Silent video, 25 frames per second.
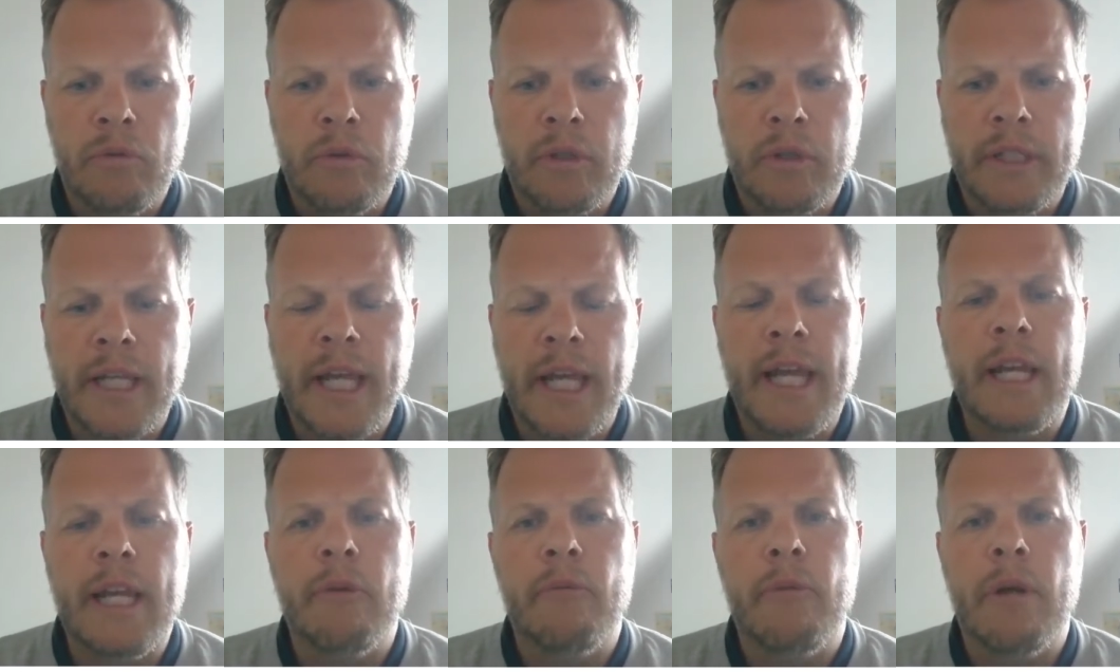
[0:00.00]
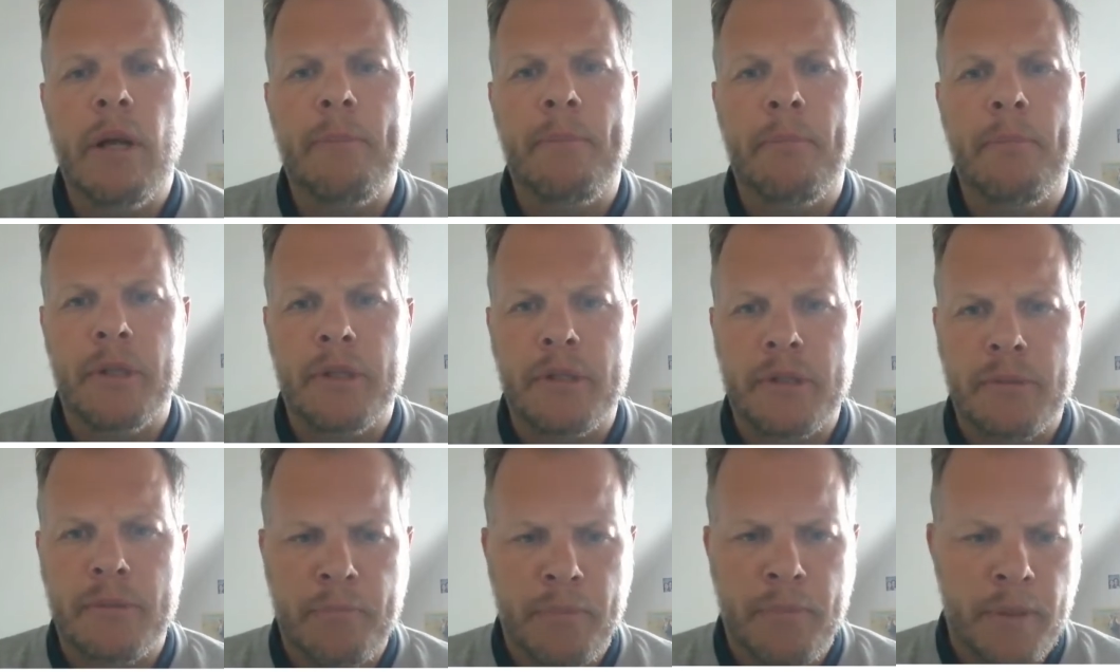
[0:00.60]
data will
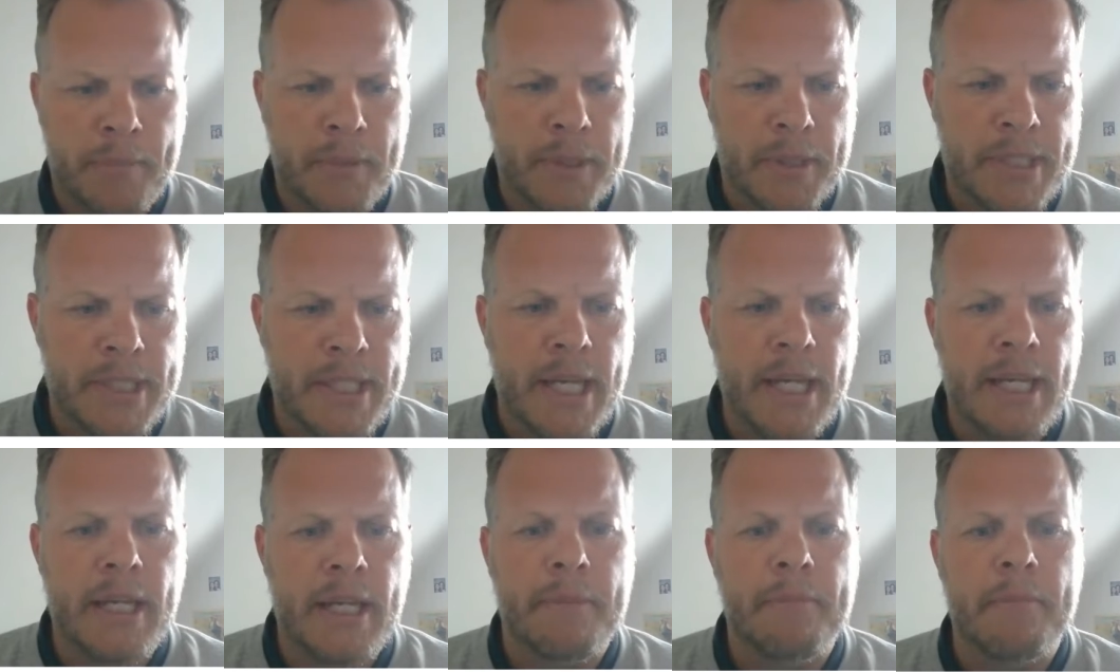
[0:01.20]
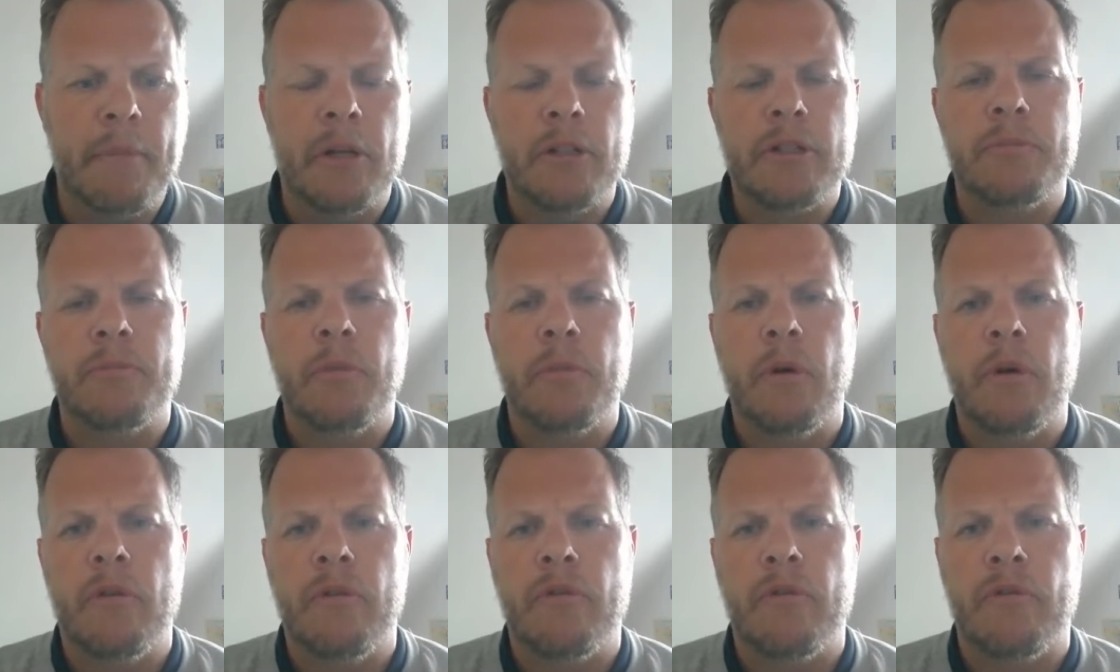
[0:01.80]
be presented much
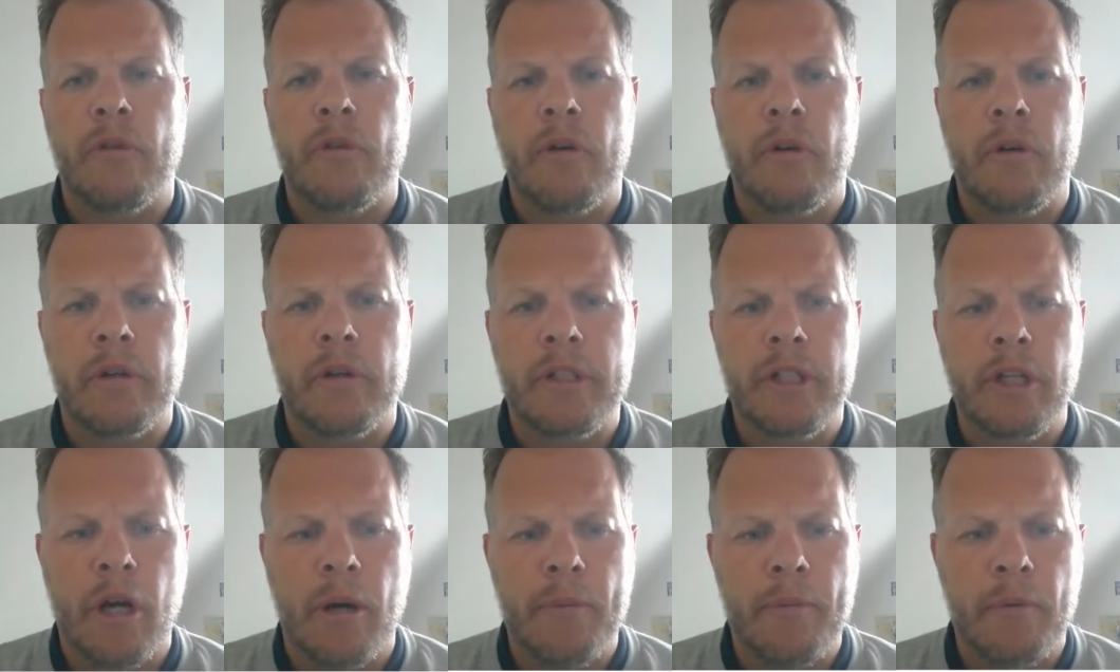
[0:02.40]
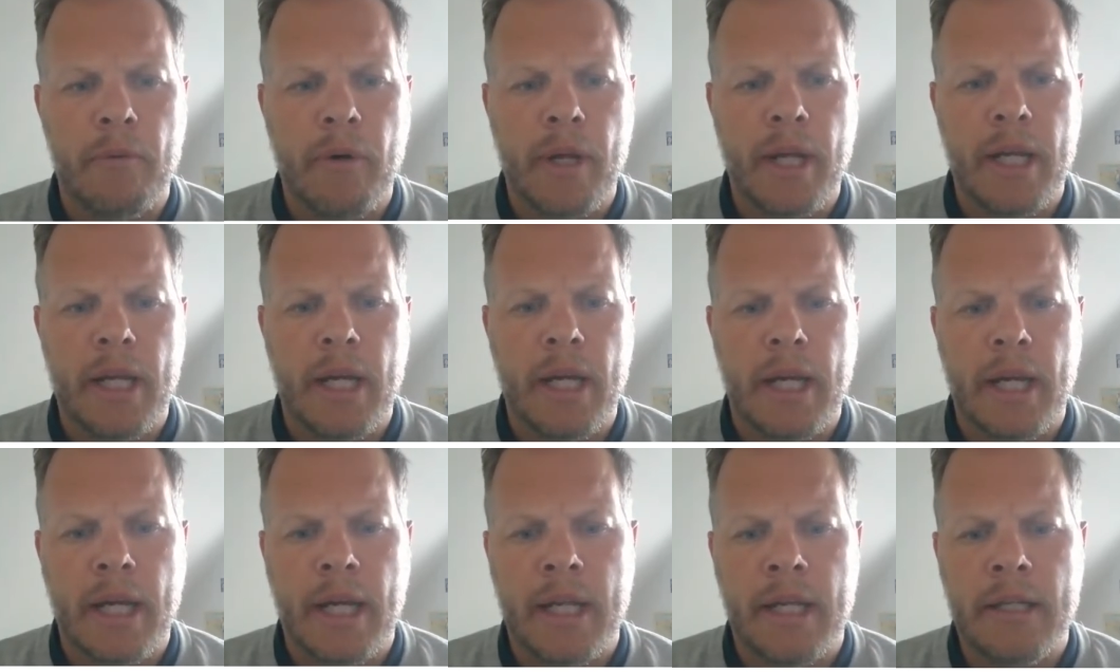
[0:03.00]
more for the operator,
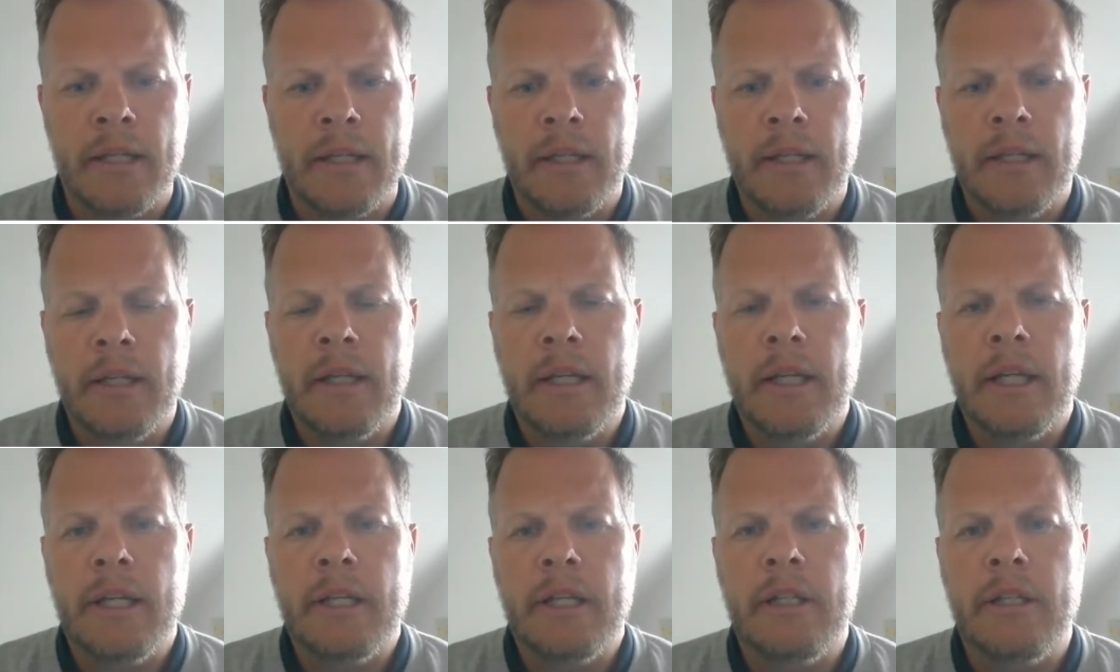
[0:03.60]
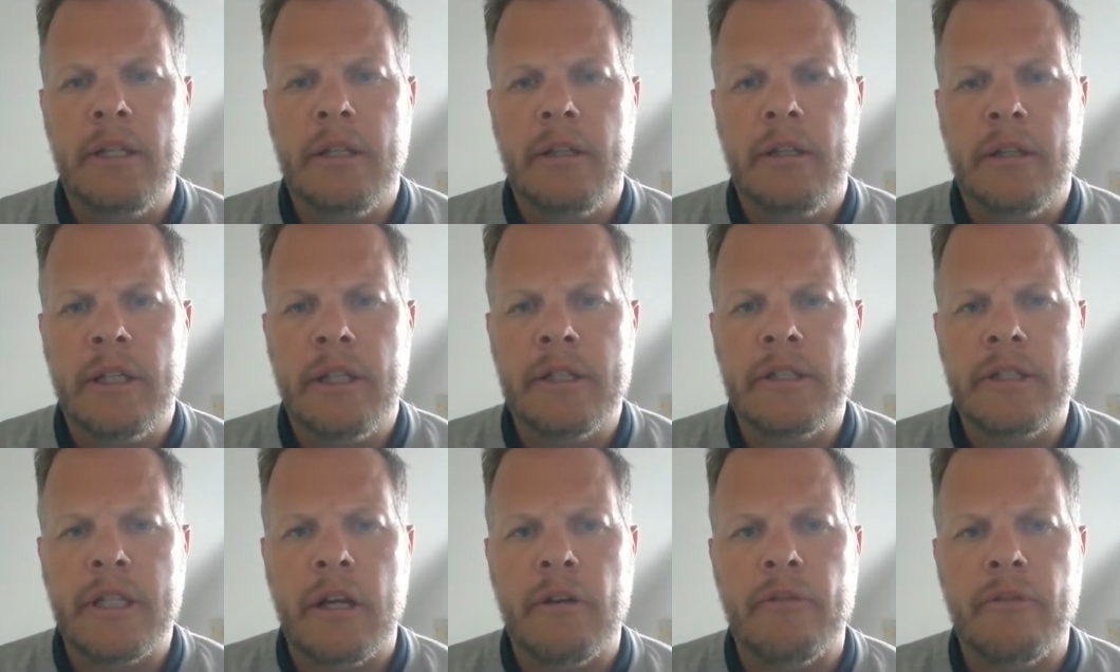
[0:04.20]
and
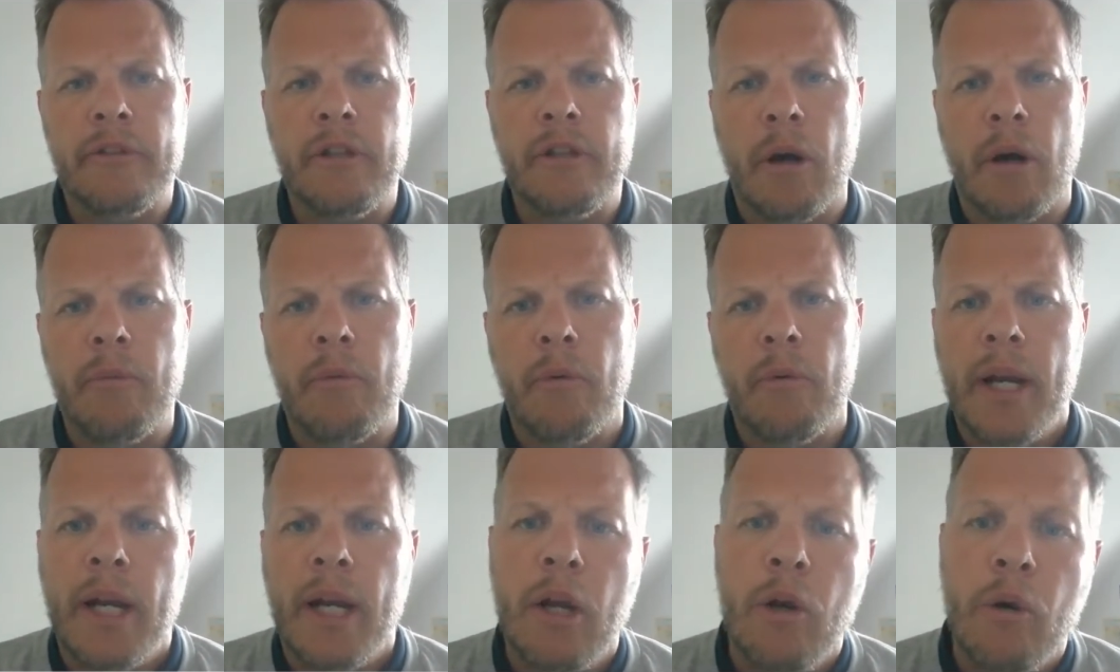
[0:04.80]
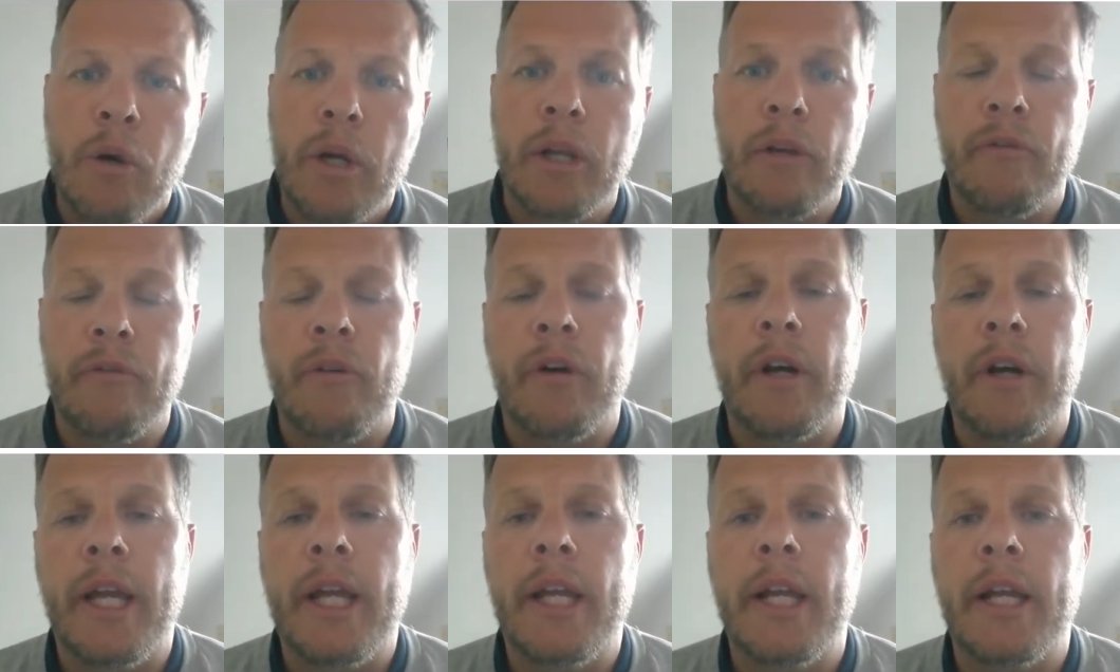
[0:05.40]
instead of the operator looking for
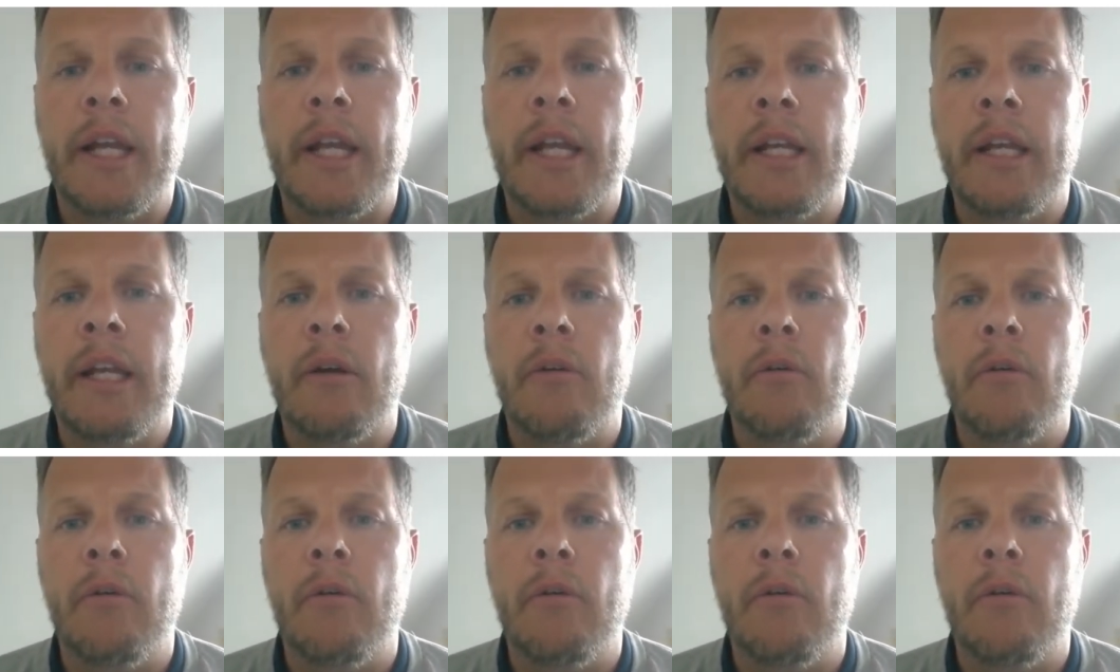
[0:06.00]
data, then there will